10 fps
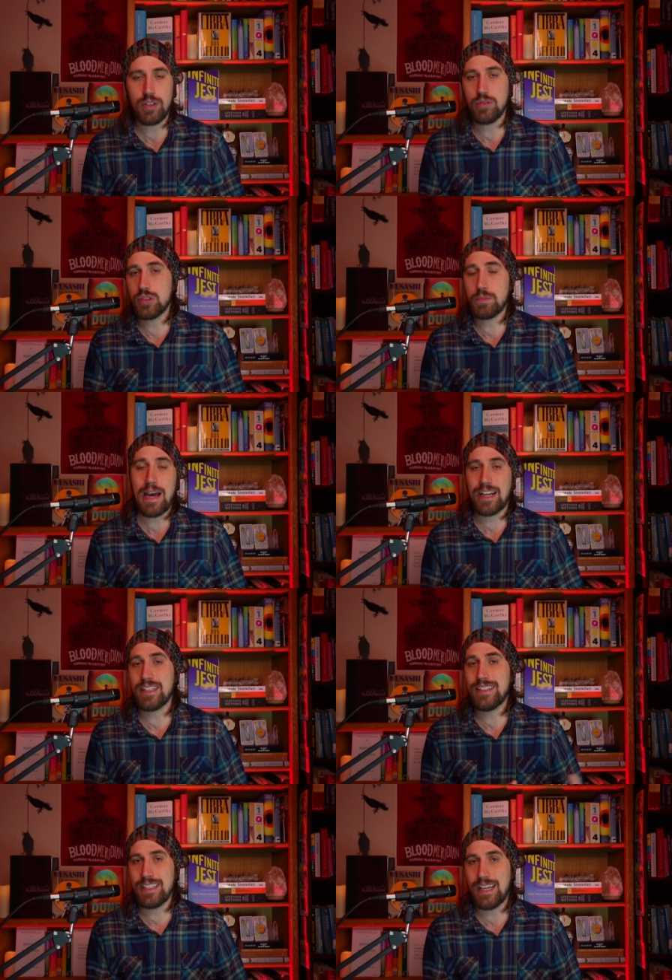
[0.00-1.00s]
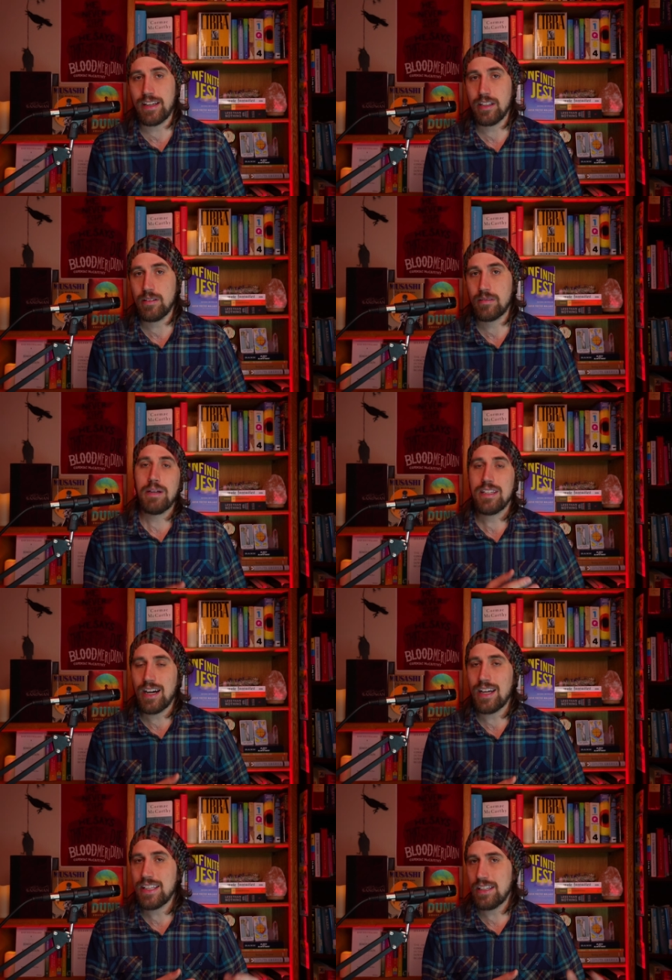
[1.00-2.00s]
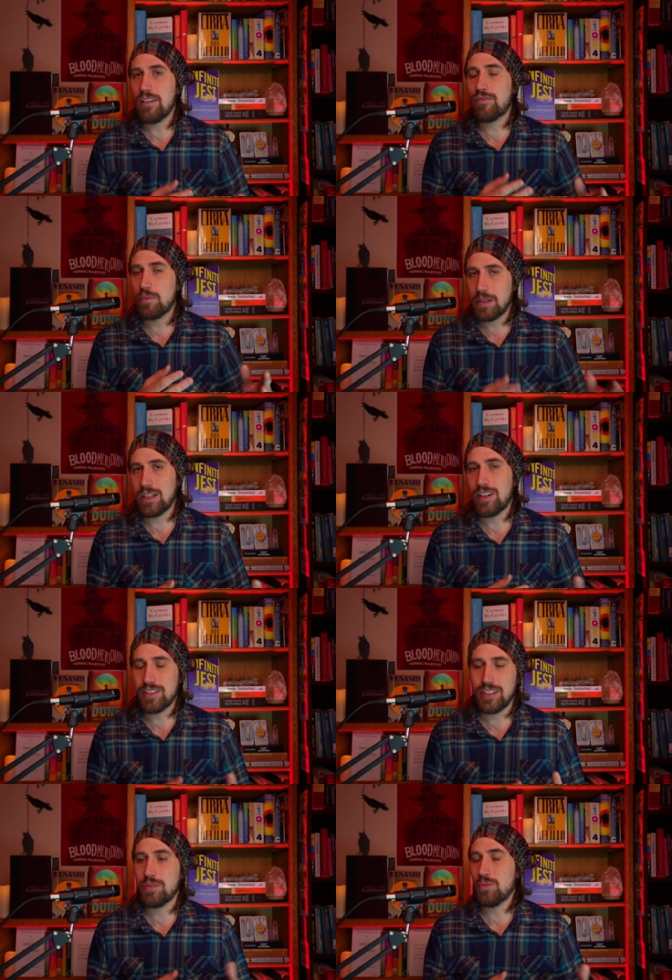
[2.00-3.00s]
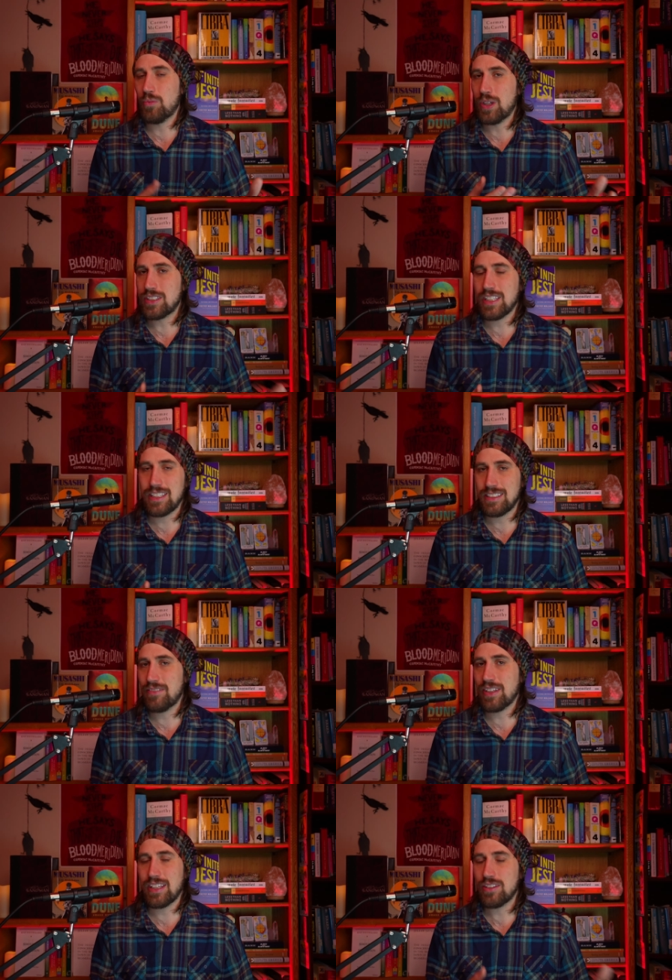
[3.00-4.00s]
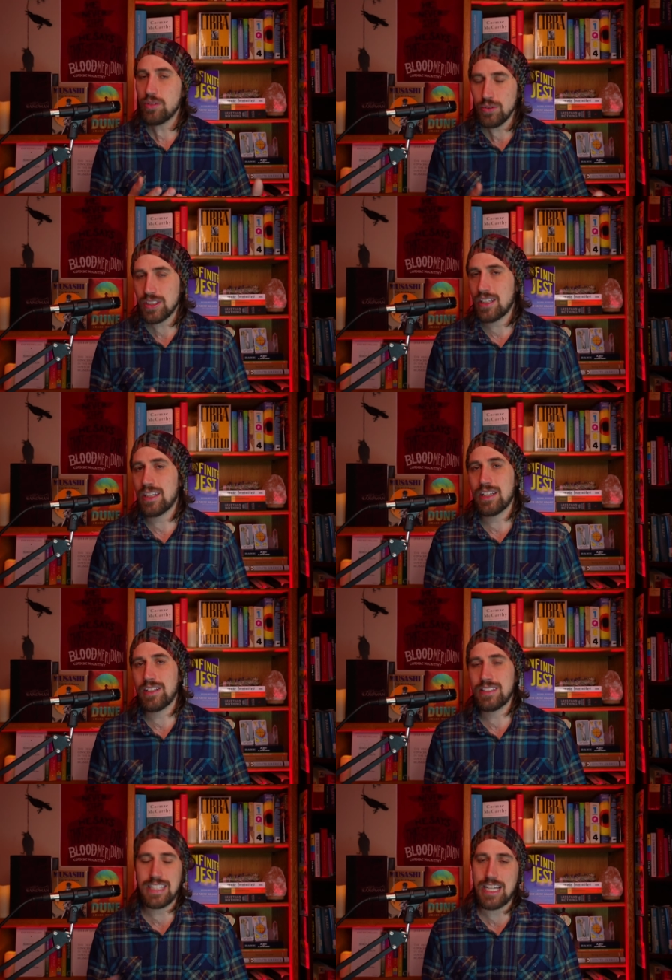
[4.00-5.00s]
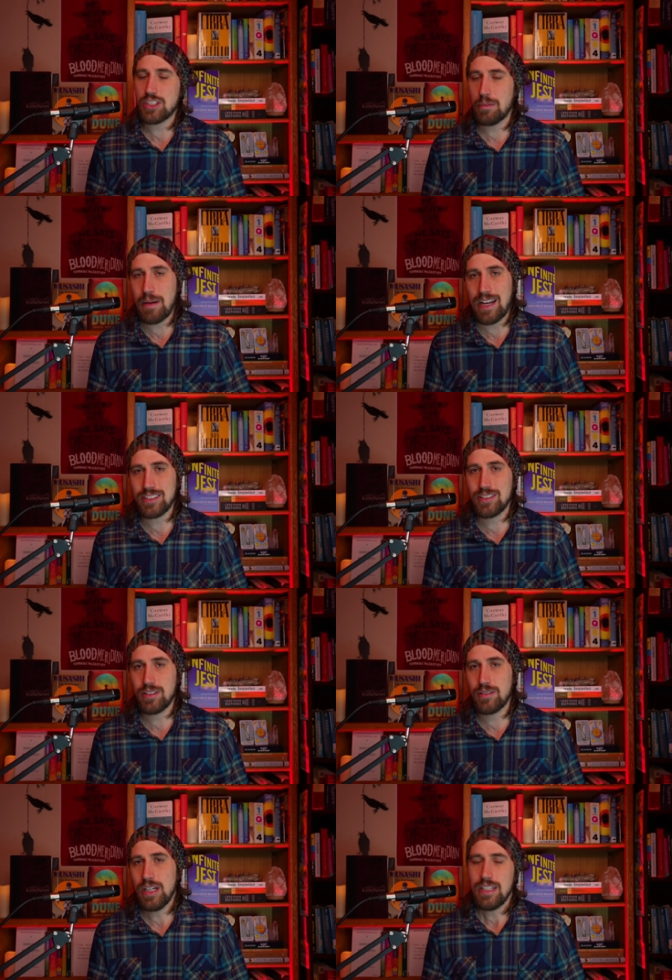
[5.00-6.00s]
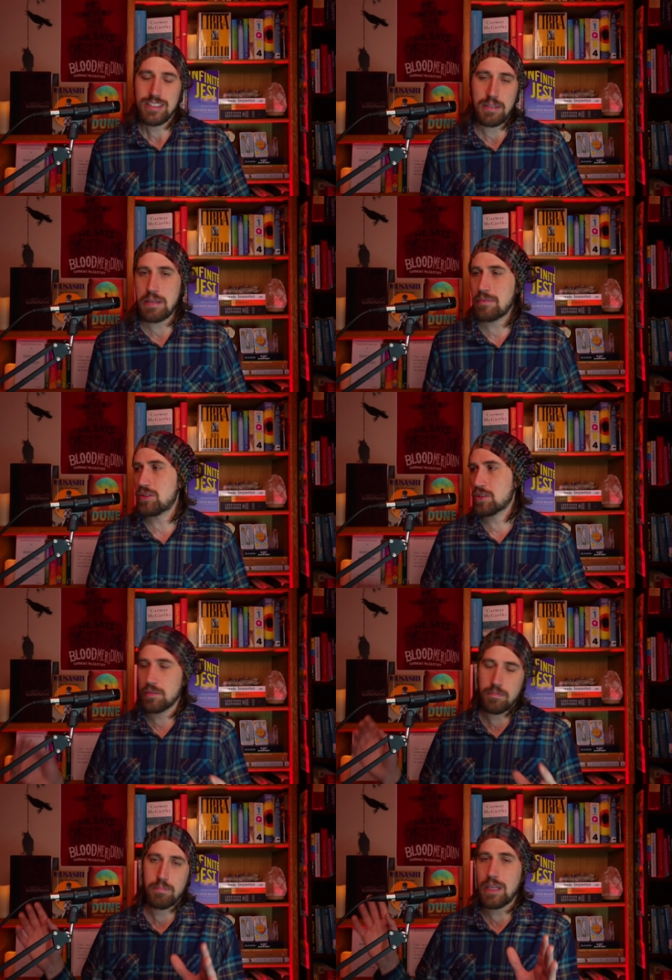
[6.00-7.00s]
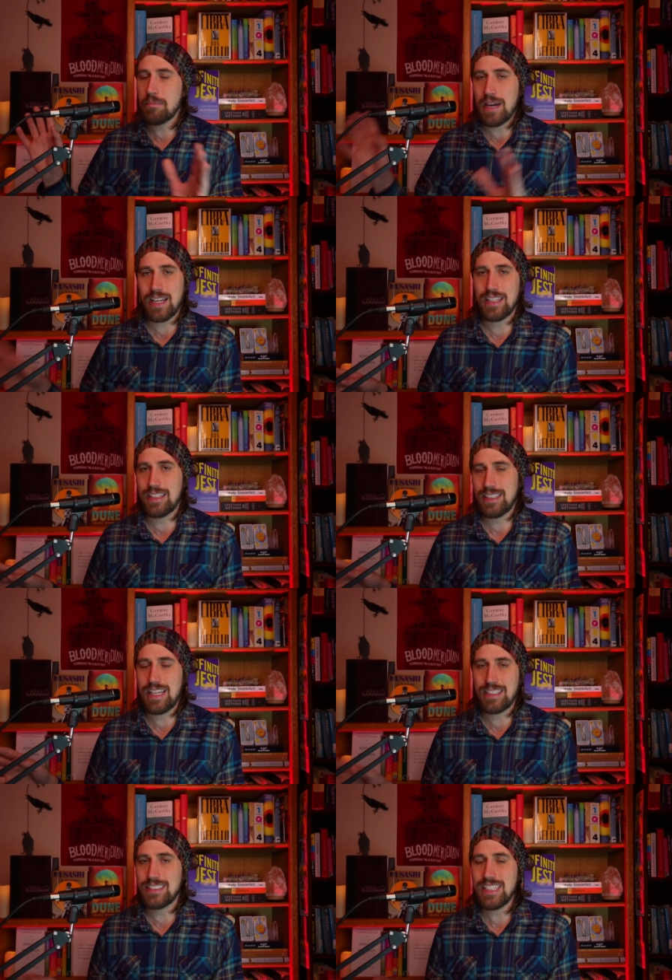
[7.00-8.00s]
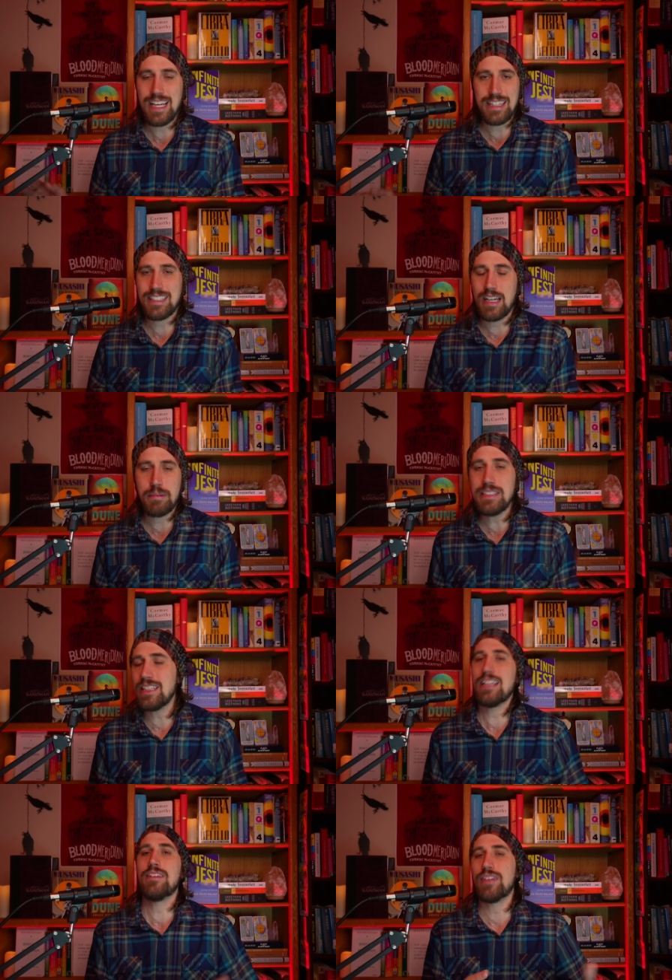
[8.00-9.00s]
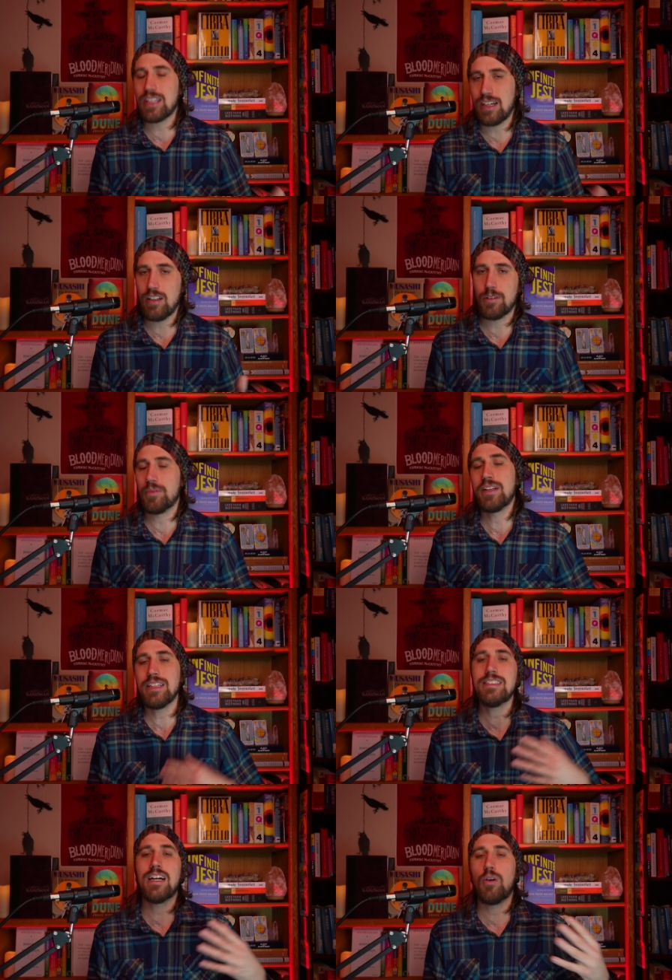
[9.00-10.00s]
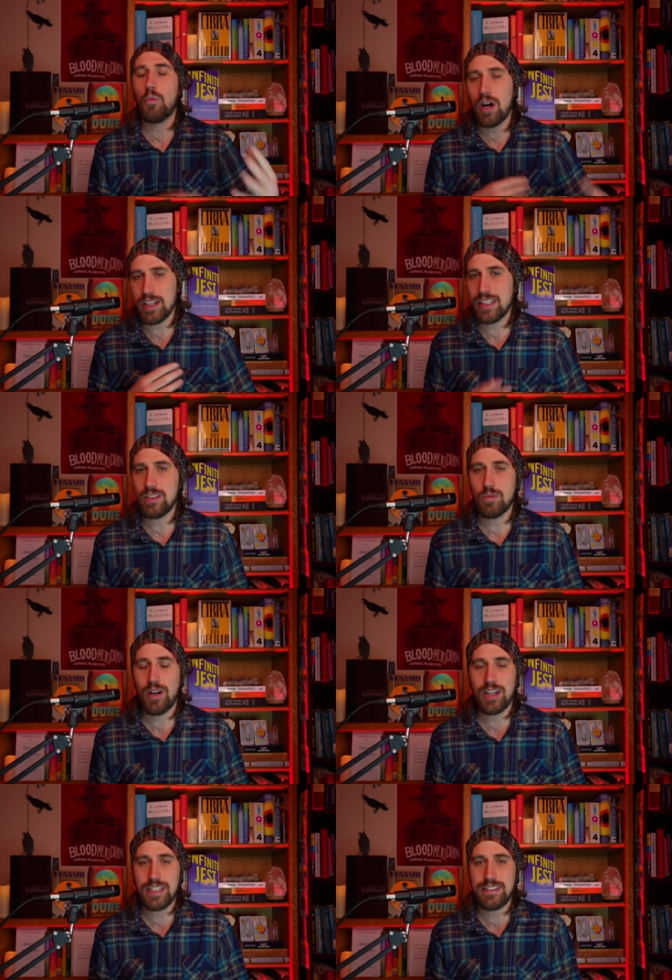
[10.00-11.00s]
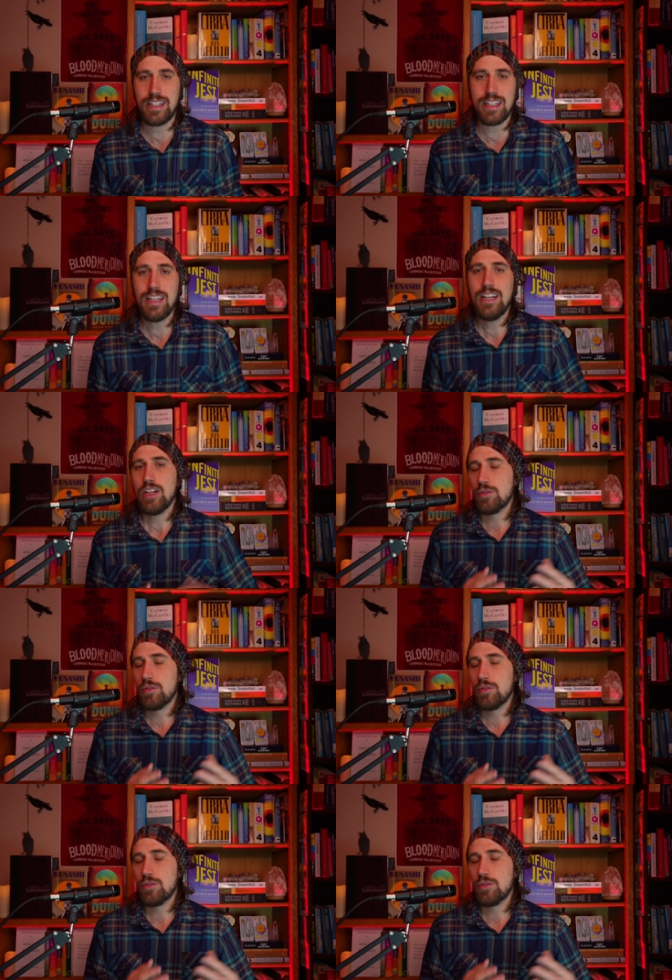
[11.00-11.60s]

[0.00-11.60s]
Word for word: reviews back in the day. But not enough for McCarthy, who once again is living in Tucson slash El Paso, sometimes being back in Tennessee at the time. He's not living in Hollywood. He's not walking the walk and like